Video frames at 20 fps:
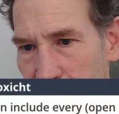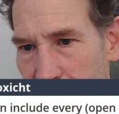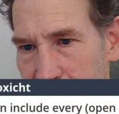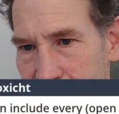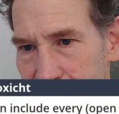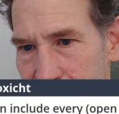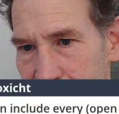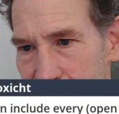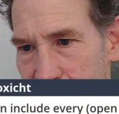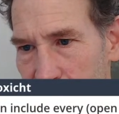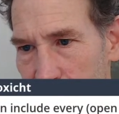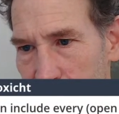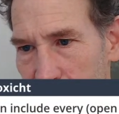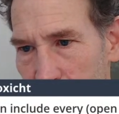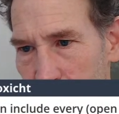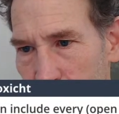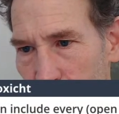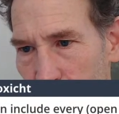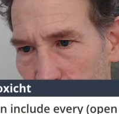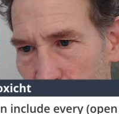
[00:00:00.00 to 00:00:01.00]
I see some
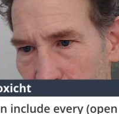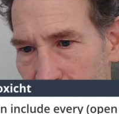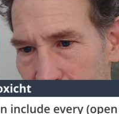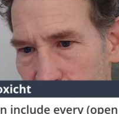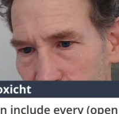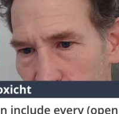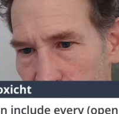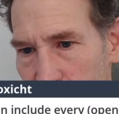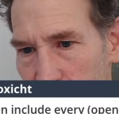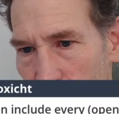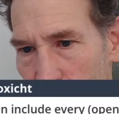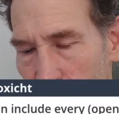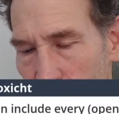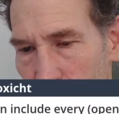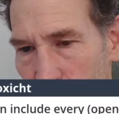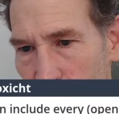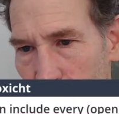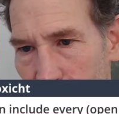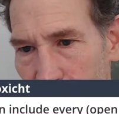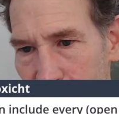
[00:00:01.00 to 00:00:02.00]
people entering
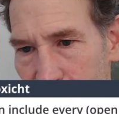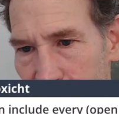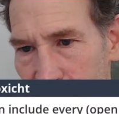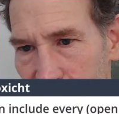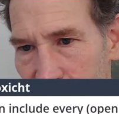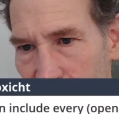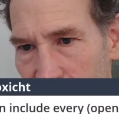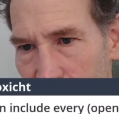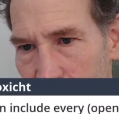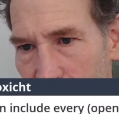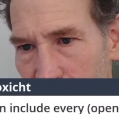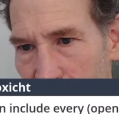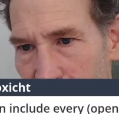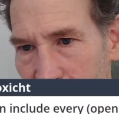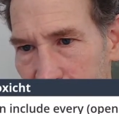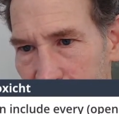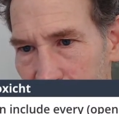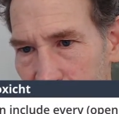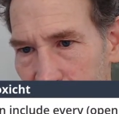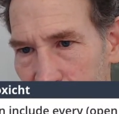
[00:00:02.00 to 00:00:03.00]
multiple questions, so I
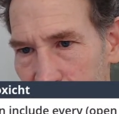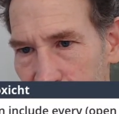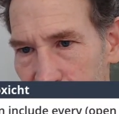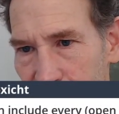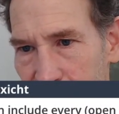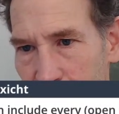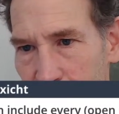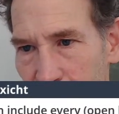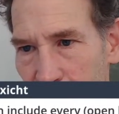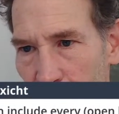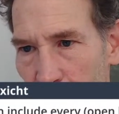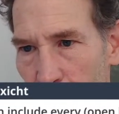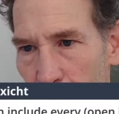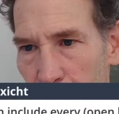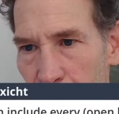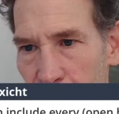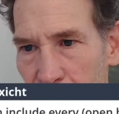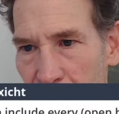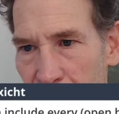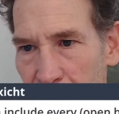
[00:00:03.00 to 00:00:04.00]
apologize for skipping
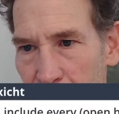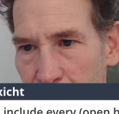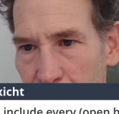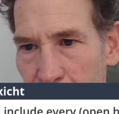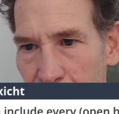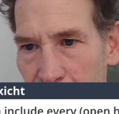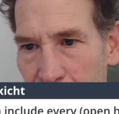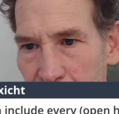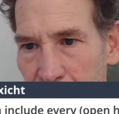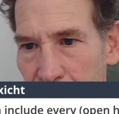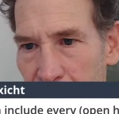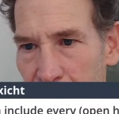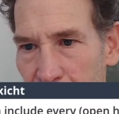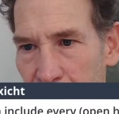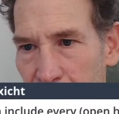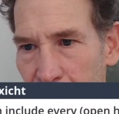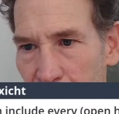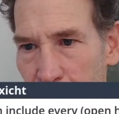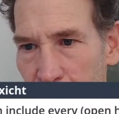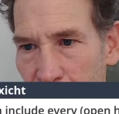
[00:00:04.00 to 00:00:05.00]
over them, but
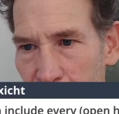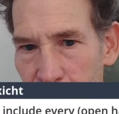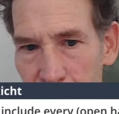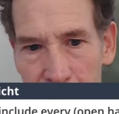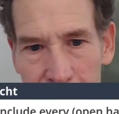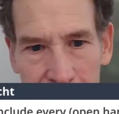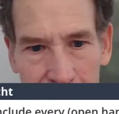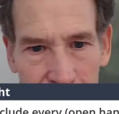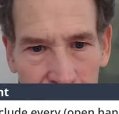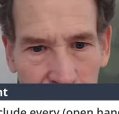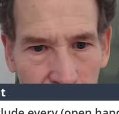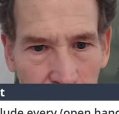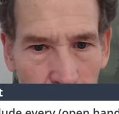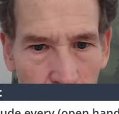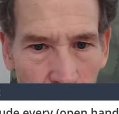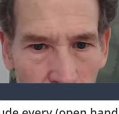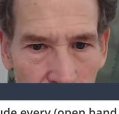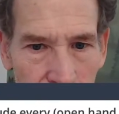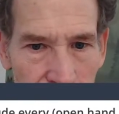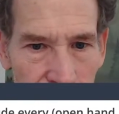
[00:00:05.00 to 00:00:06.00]
I want to try to get to
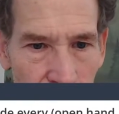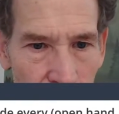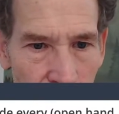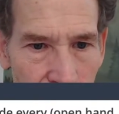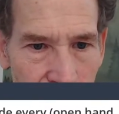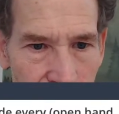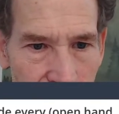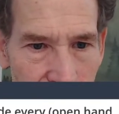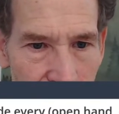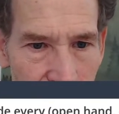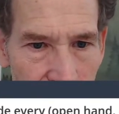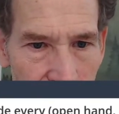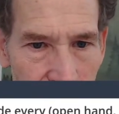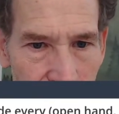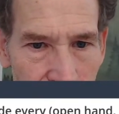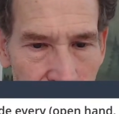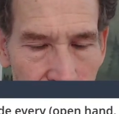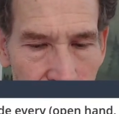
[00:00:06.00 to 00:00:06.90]
more folks here.